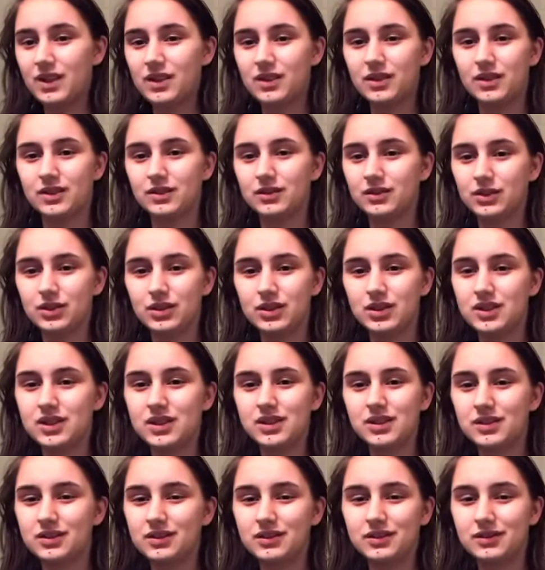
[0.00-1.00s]
Oh Lord,
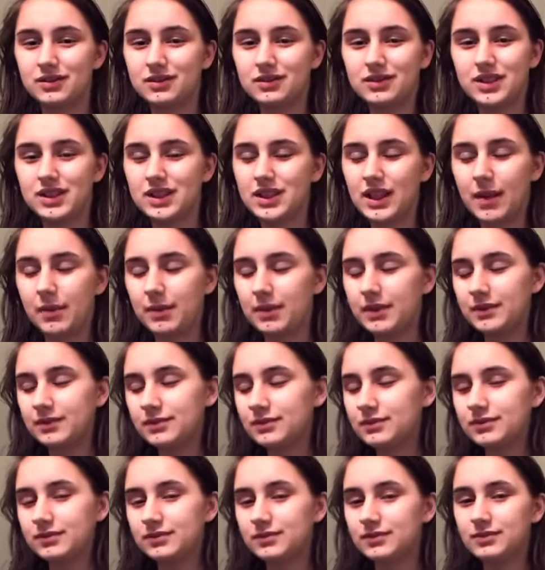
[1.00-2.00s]
stop it.
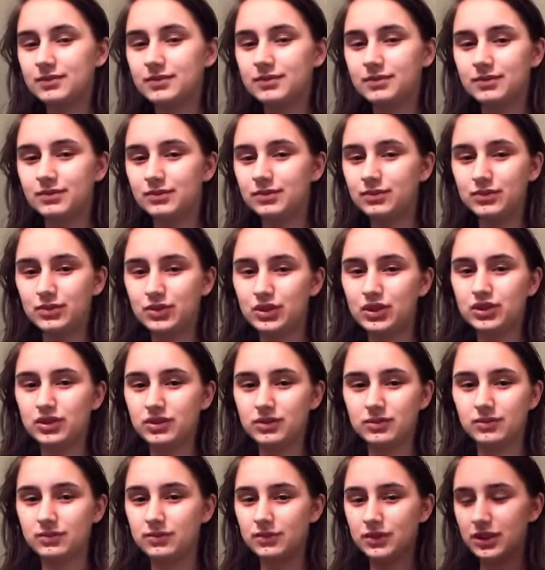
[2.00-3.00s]

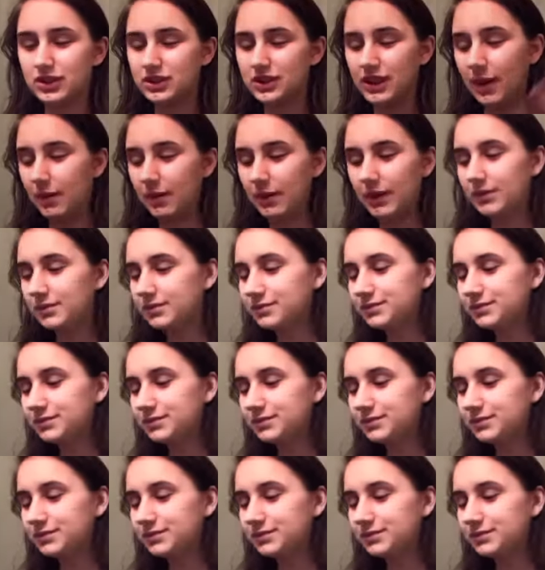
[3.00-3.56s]
Just stop it.